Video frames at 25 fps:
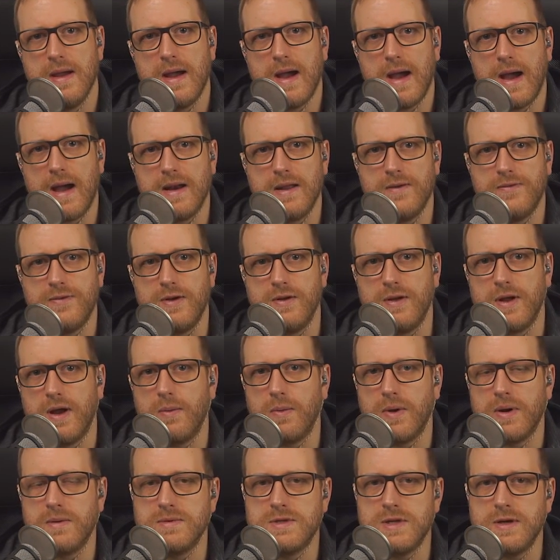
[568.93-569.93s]
And if you like
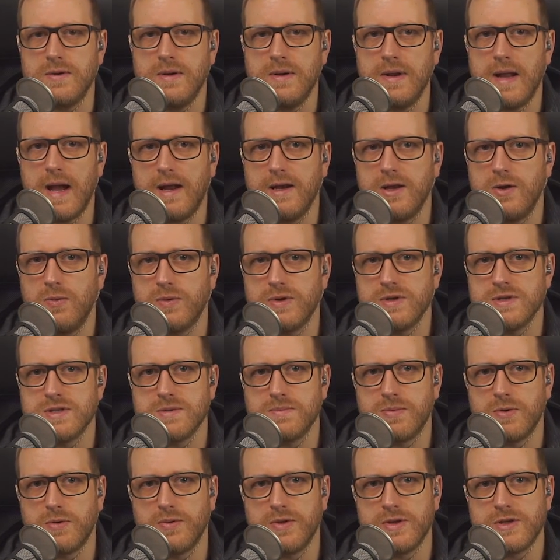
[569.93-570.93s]
what I'm doing and you want to
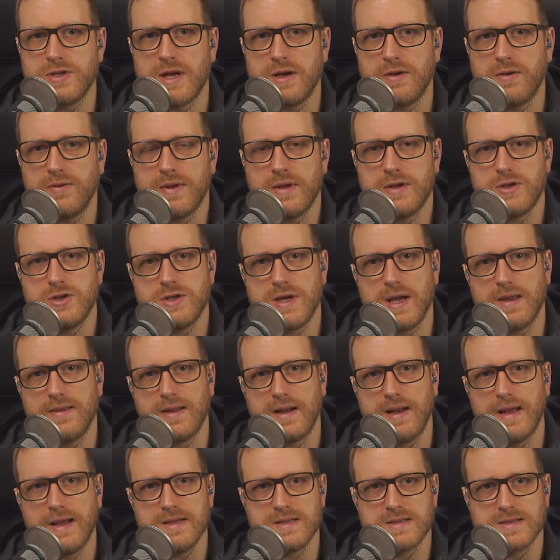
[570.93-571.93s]
support the channel, then check the
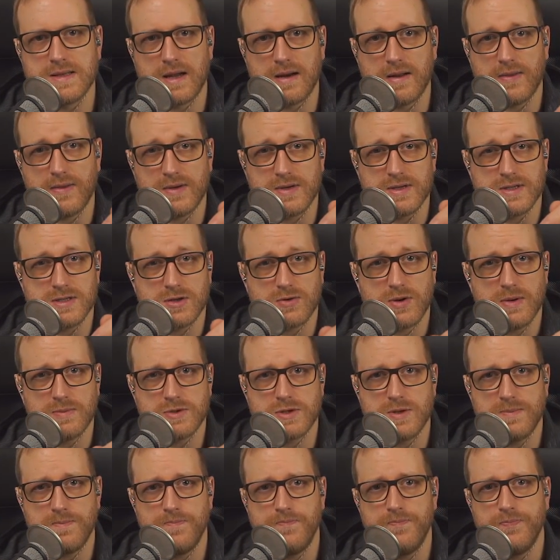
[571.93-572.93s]
links down in the
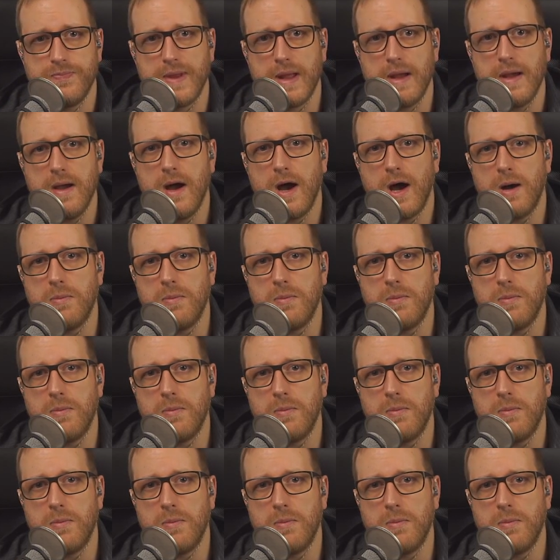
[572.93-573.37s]
description.